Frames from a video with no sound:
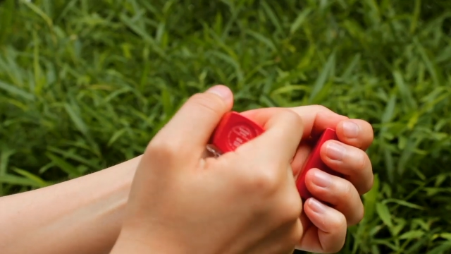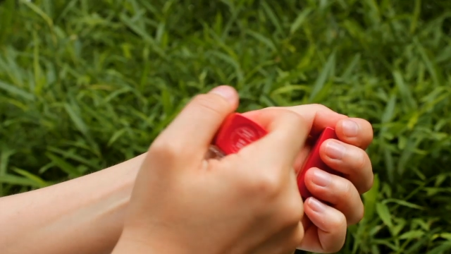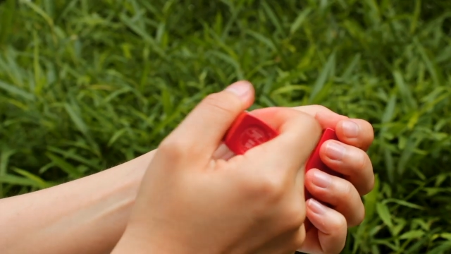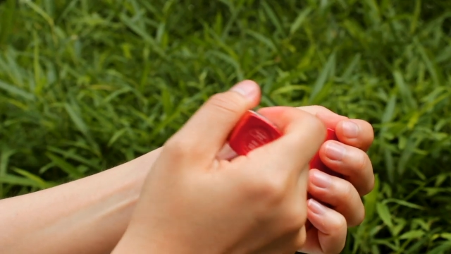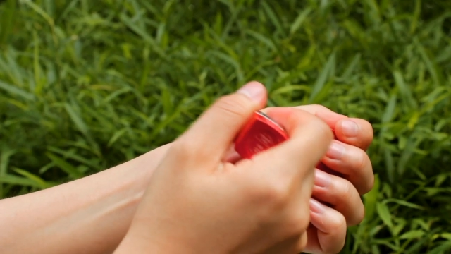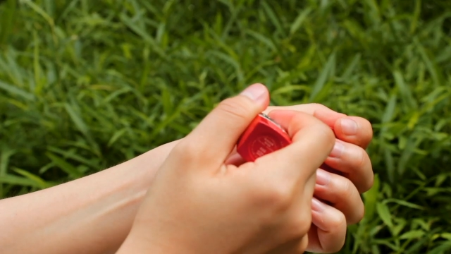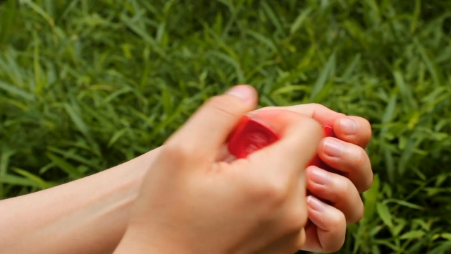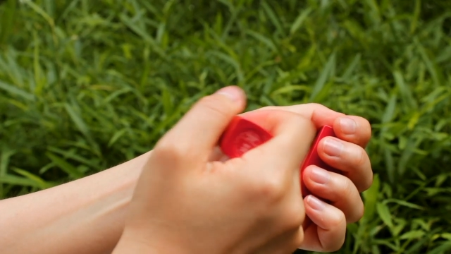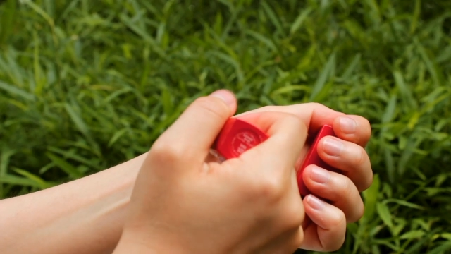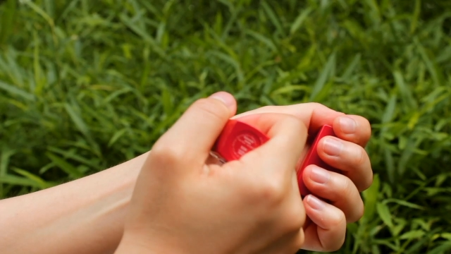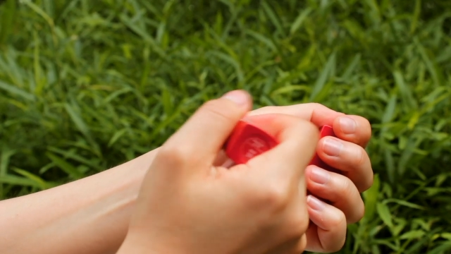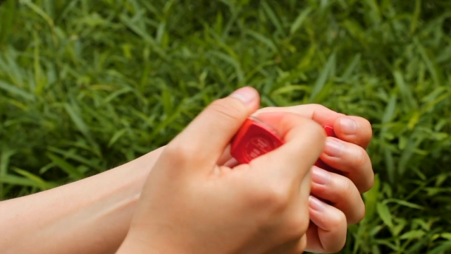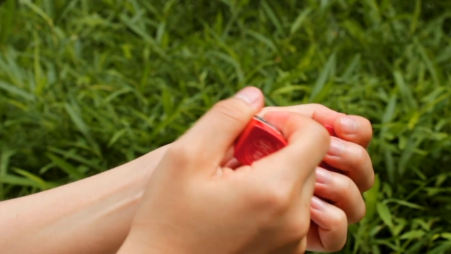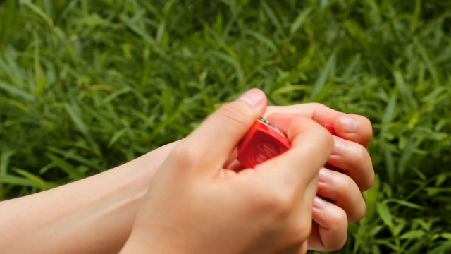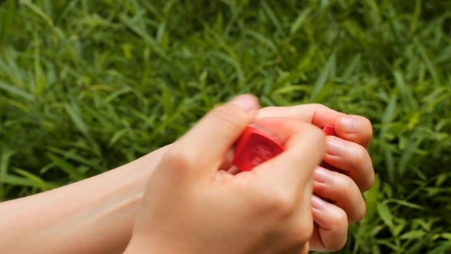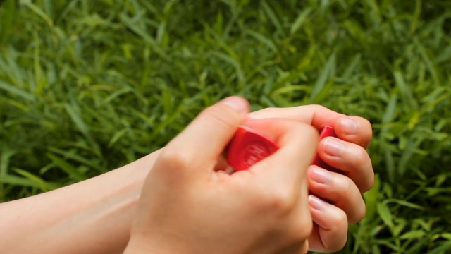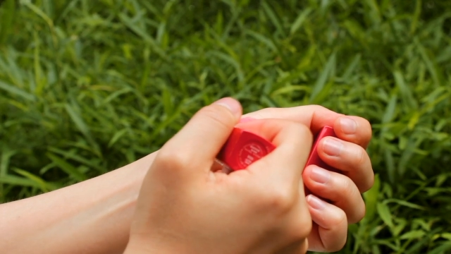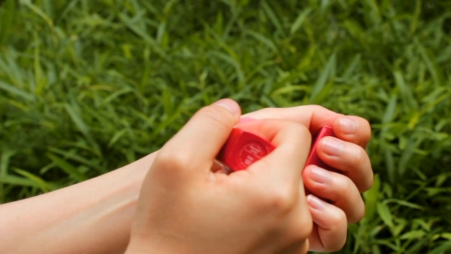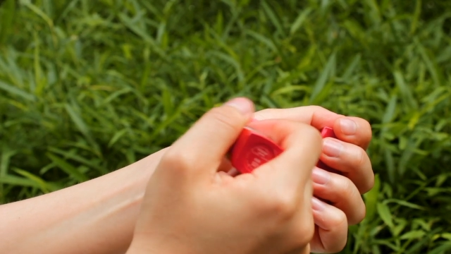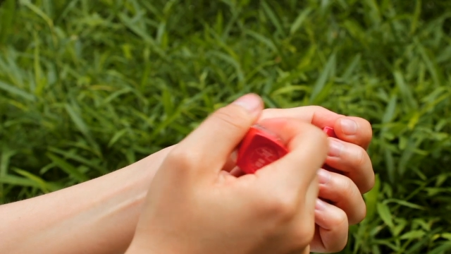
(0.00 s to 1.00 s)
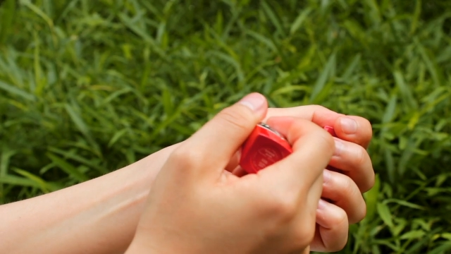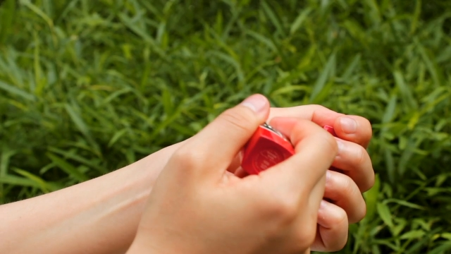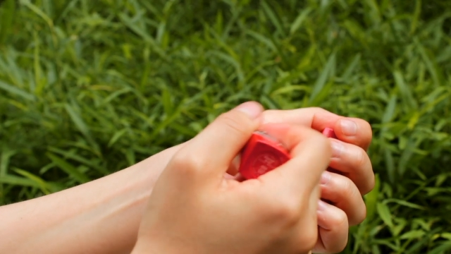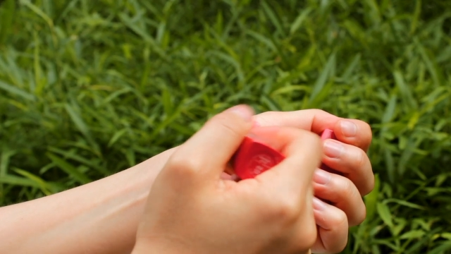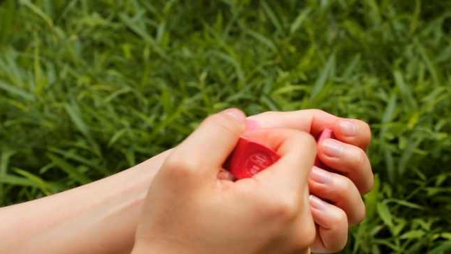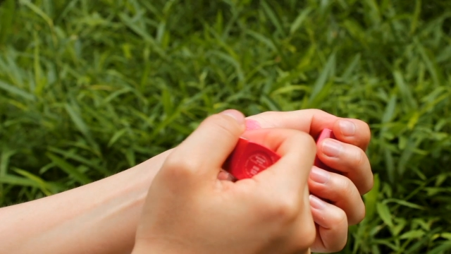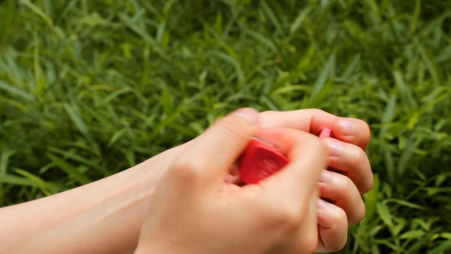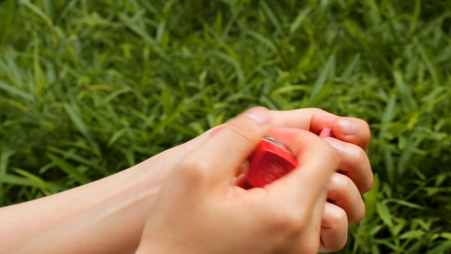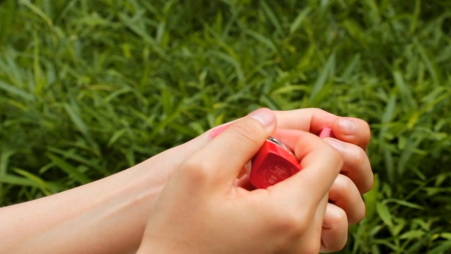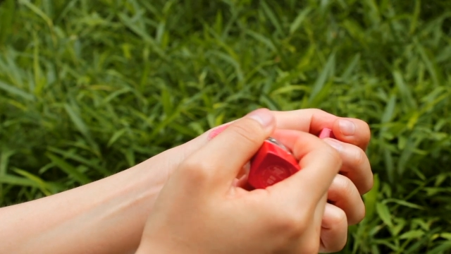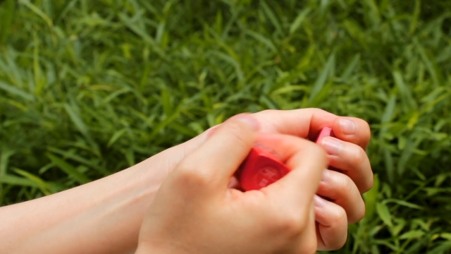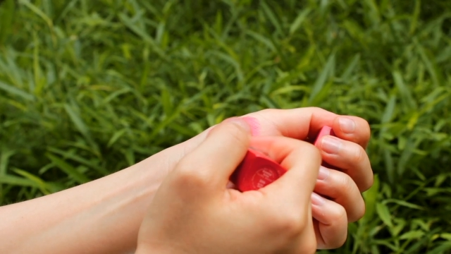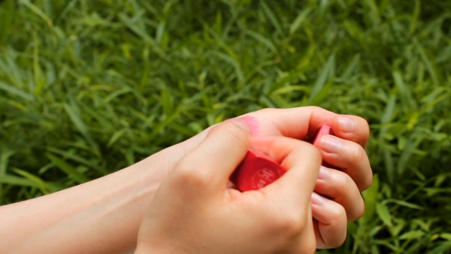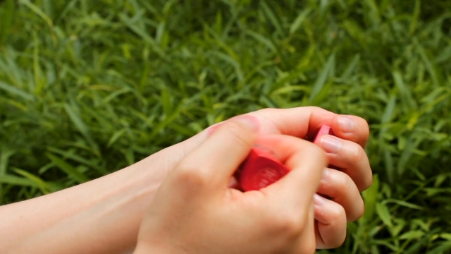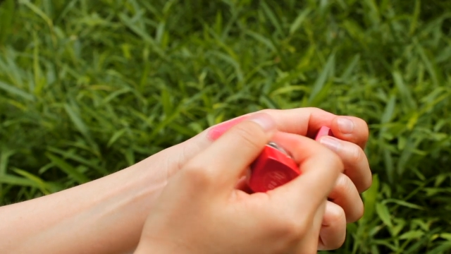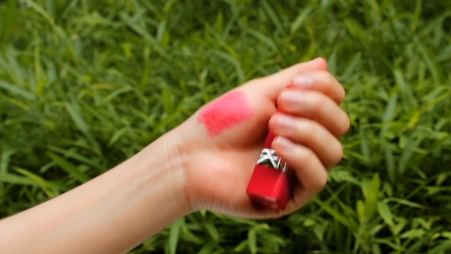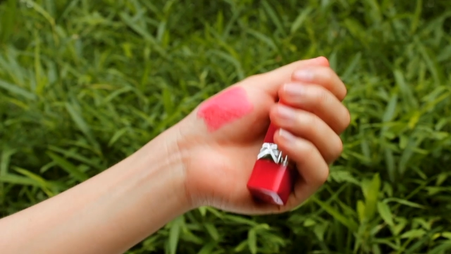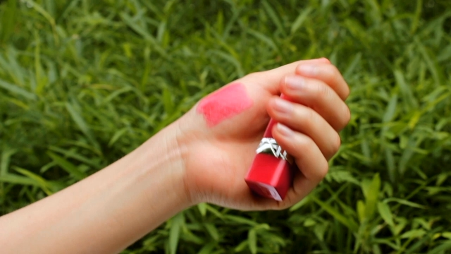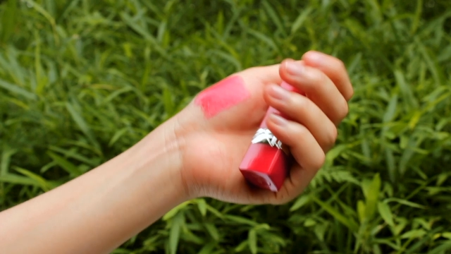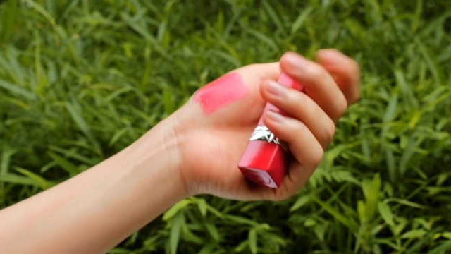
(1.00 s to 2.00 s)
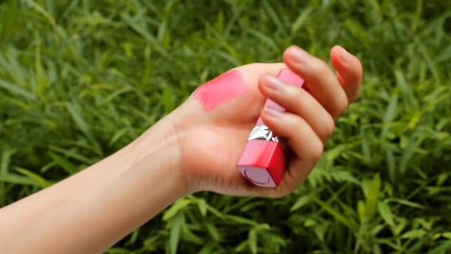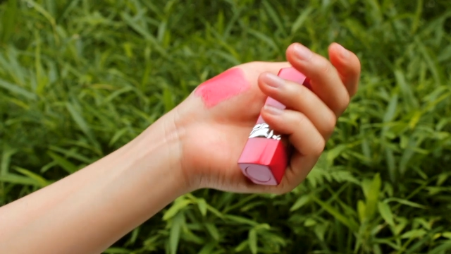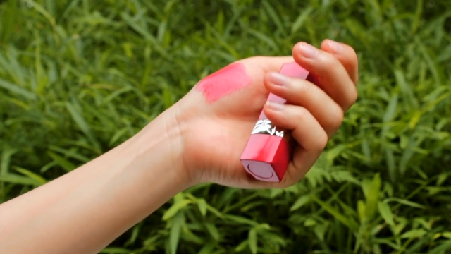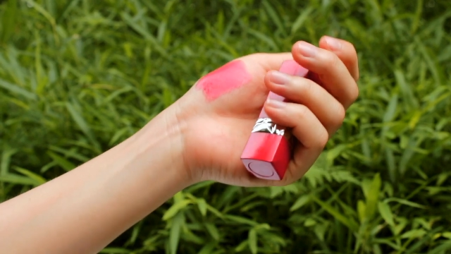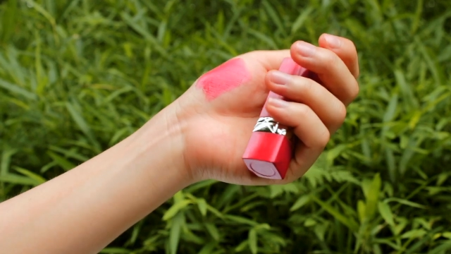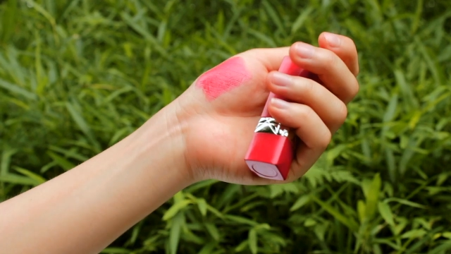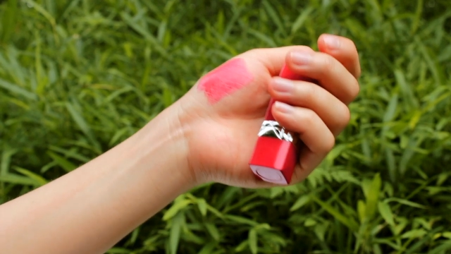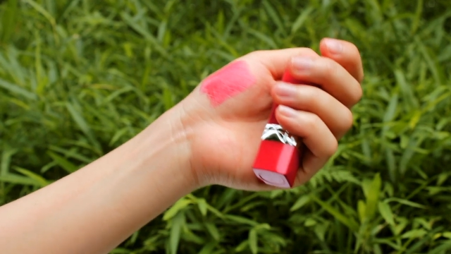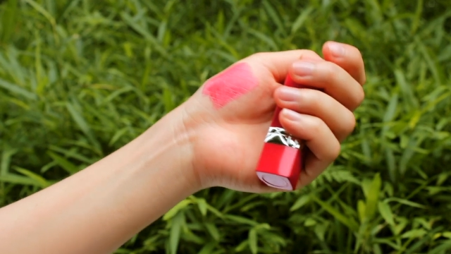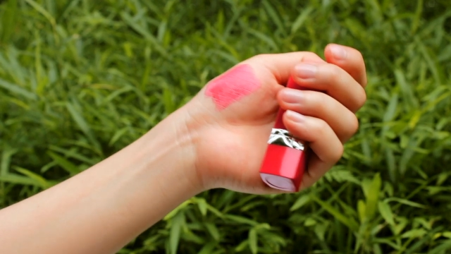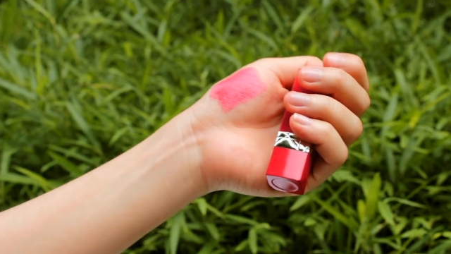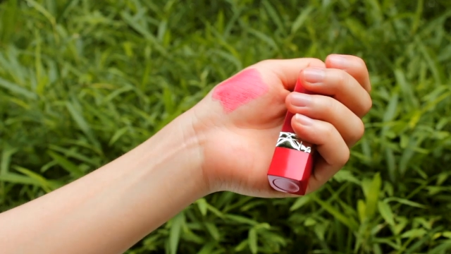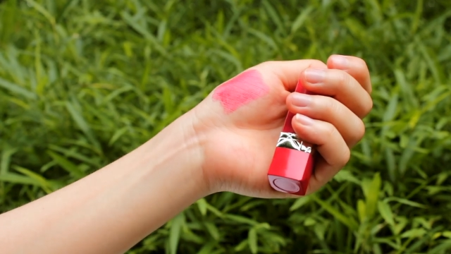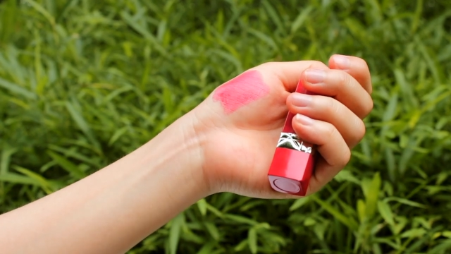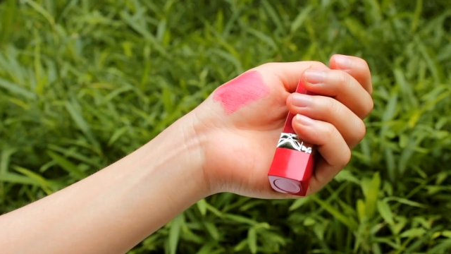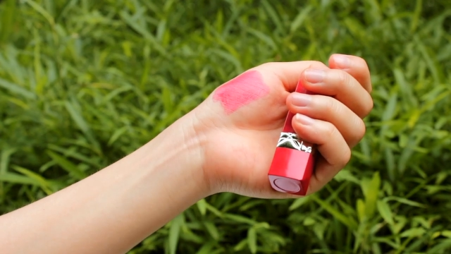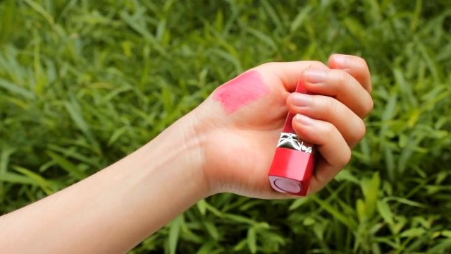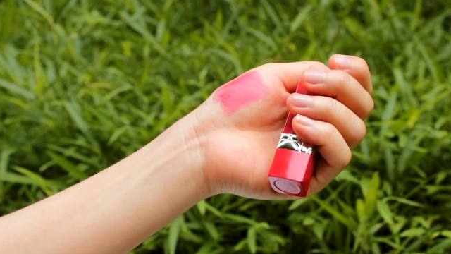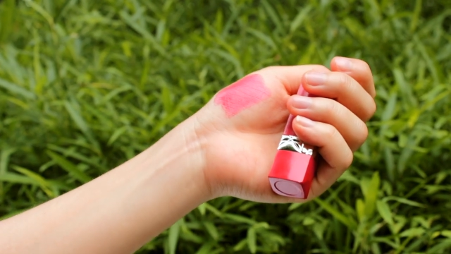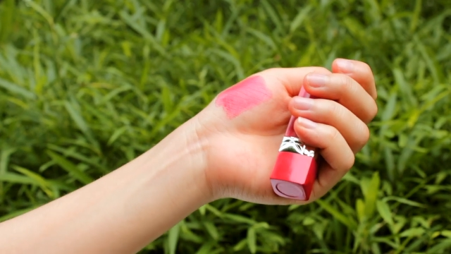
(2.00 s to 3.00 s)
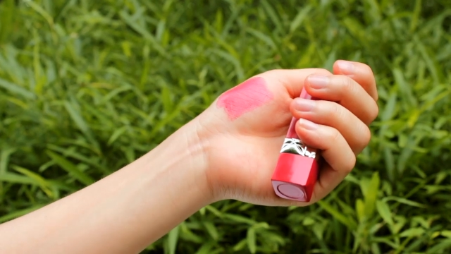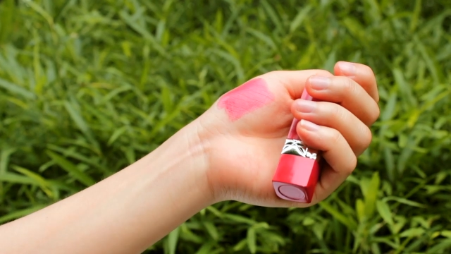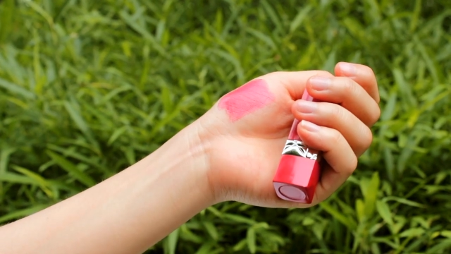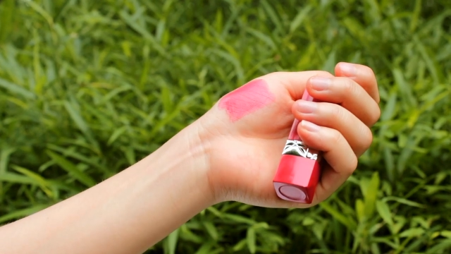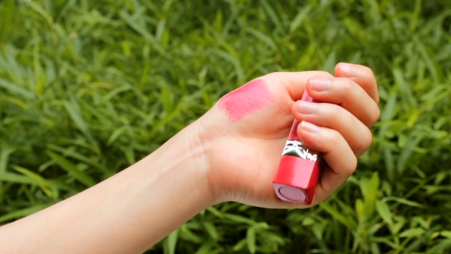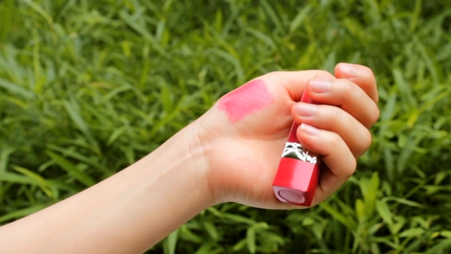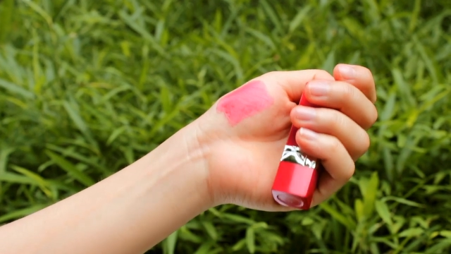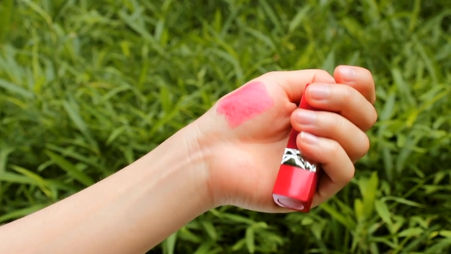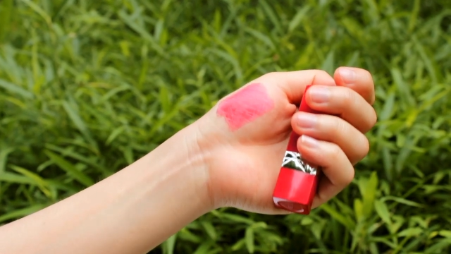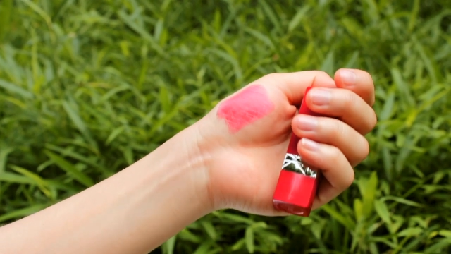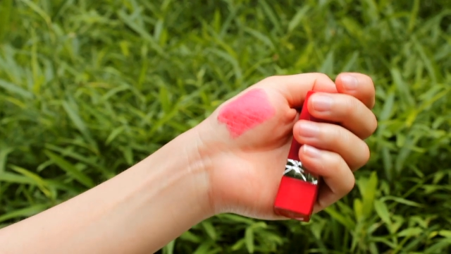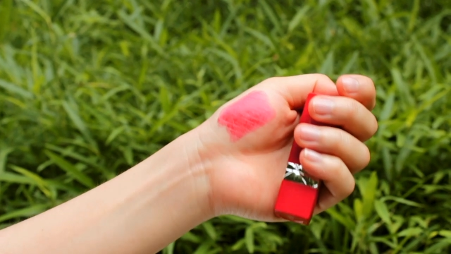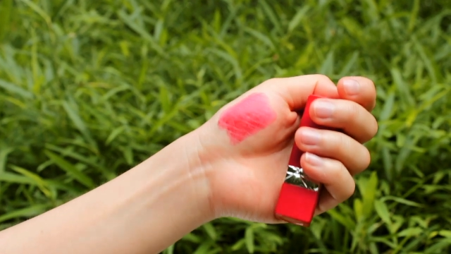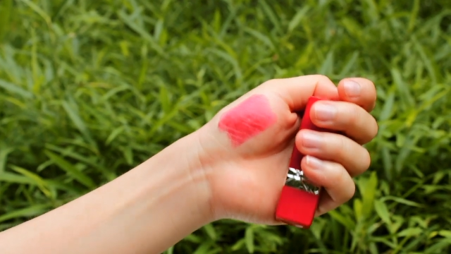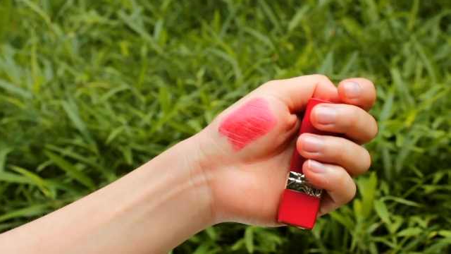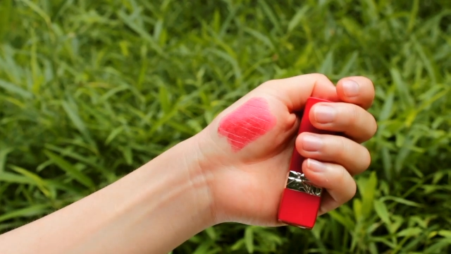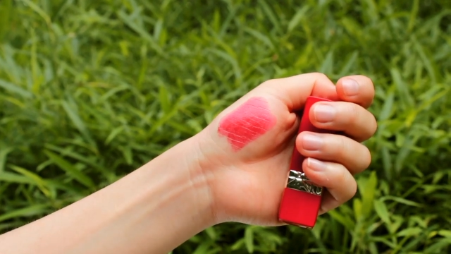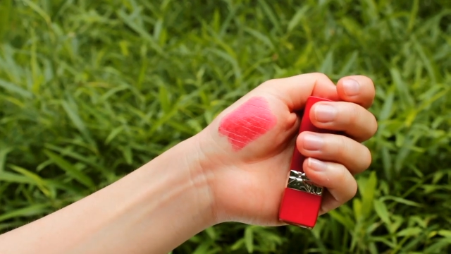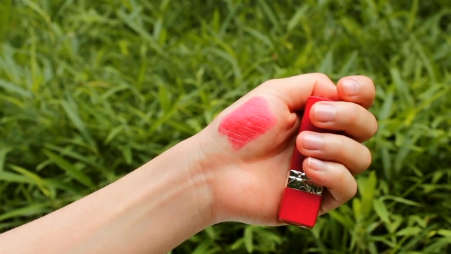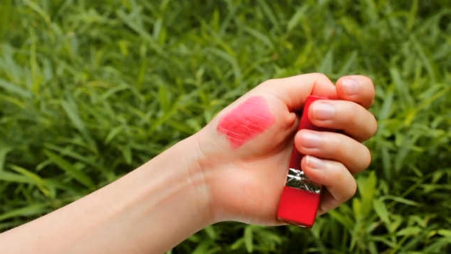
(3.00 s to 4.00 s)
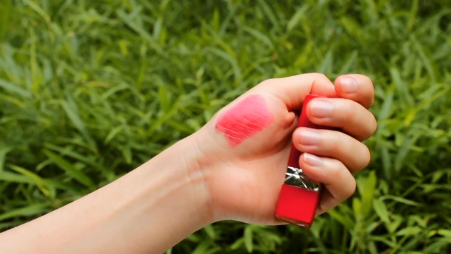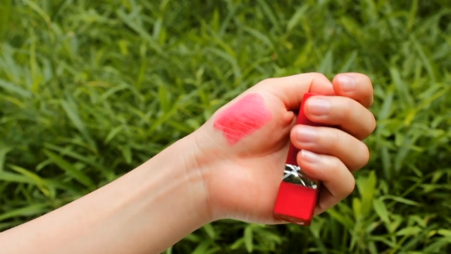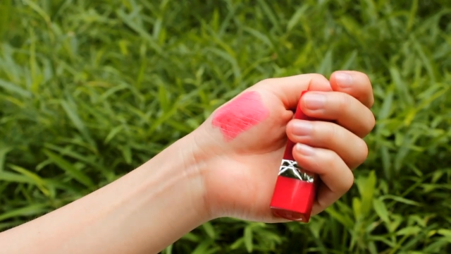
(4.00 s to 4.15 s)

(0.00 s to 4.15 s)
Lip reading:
Nobody's mouth can be seen.